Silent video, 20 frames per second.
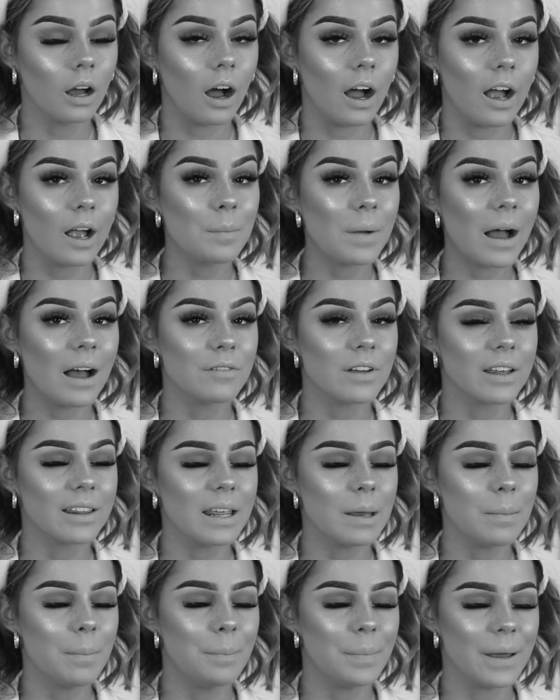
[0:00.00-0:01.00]
I am having
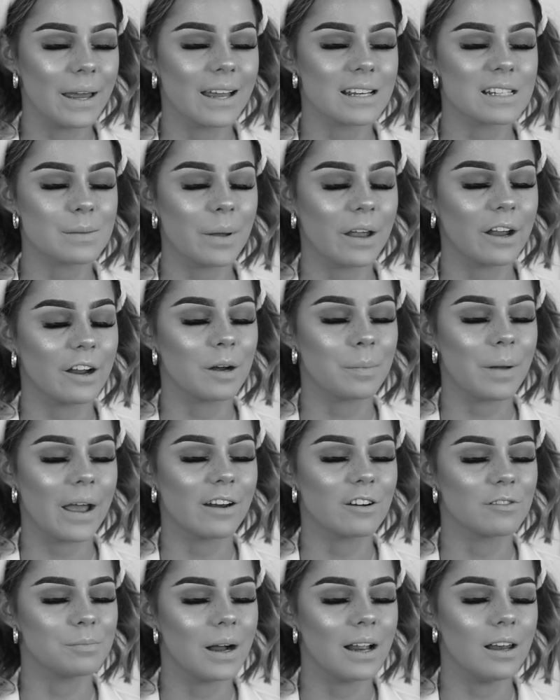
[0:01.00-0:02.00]
the biggest period
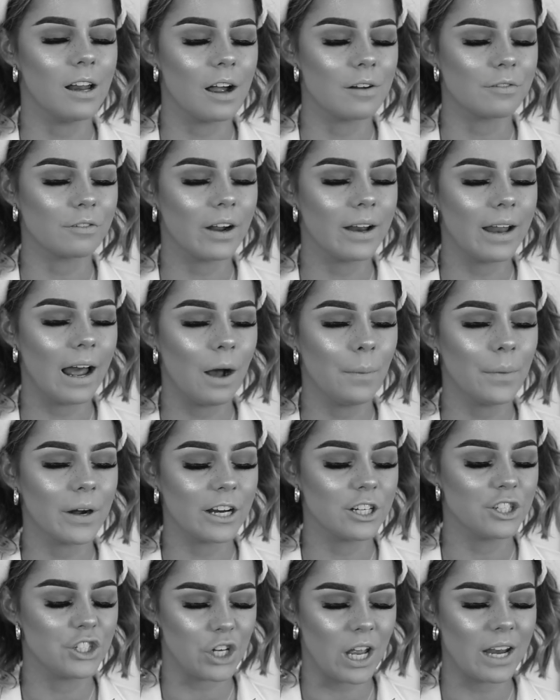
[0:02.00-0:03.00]
pain of my life right now, and
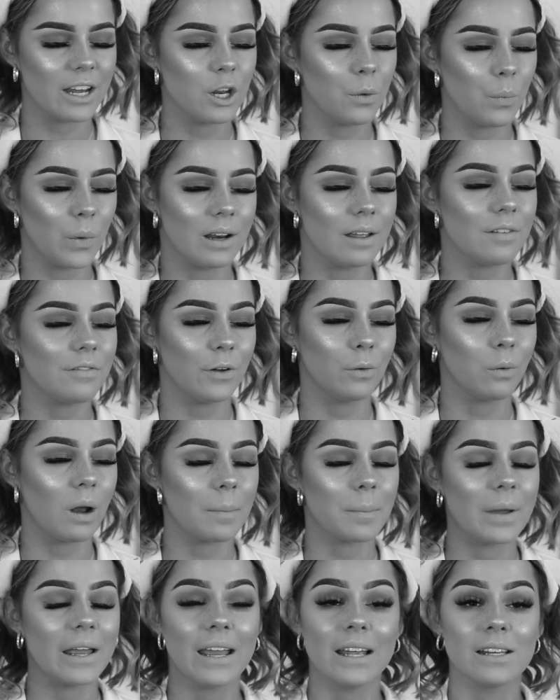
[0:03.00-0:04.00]
I genuinely feel
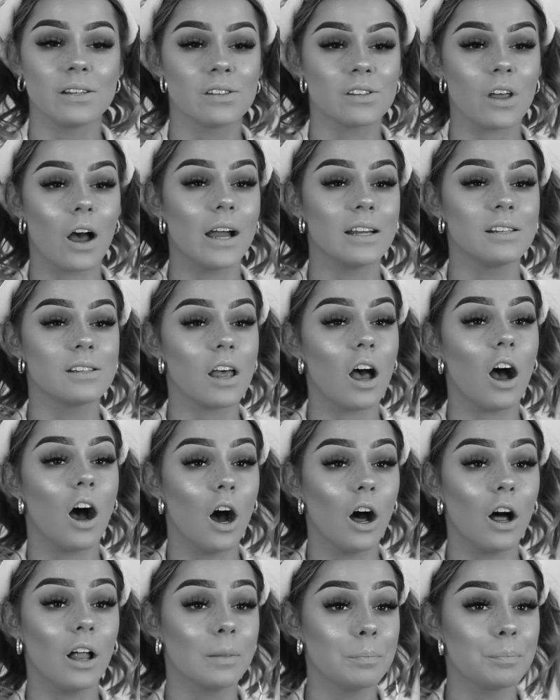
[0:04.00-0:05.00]
like my insides
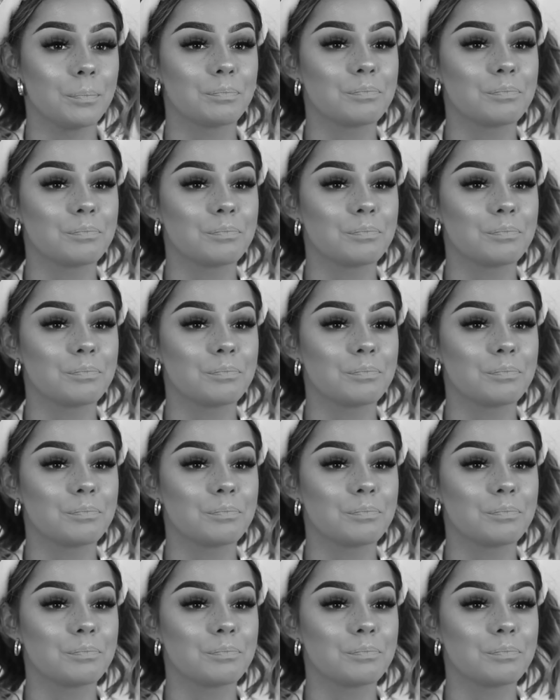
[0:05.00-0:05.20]
are